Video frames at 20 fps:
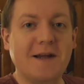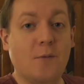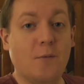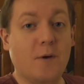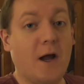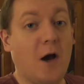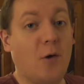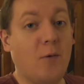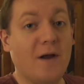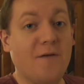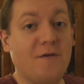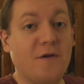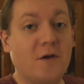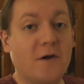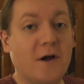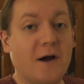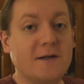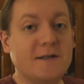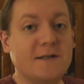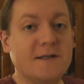We can't wait for you
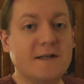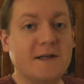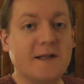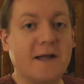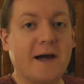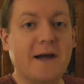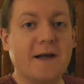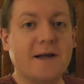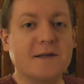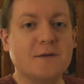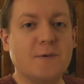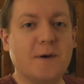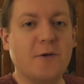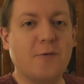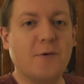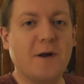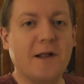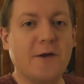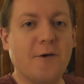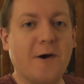guys to see that because we had a
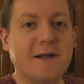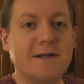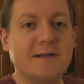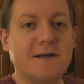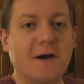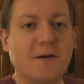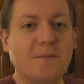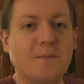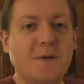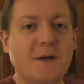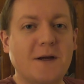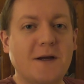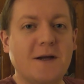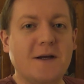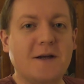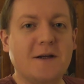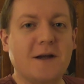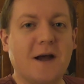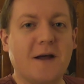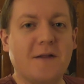really great time
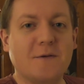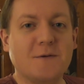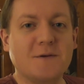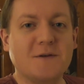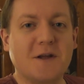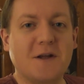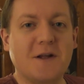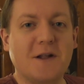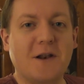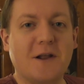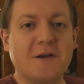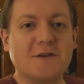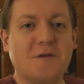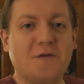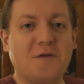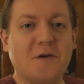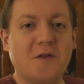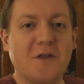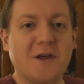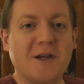and there was lots of
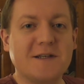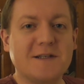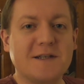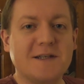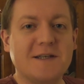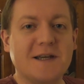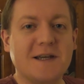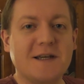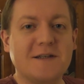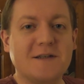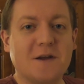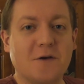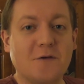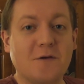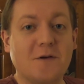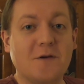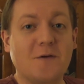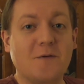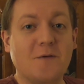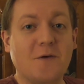fun things to see, so
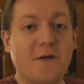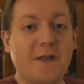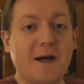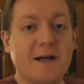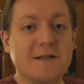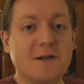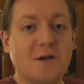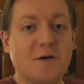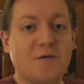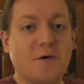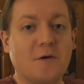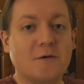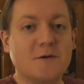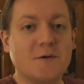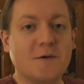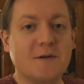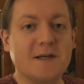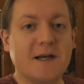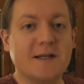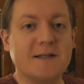we've got that to look forward
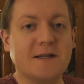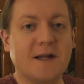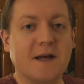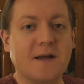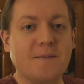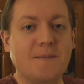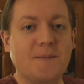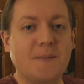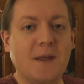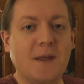to on Saturday.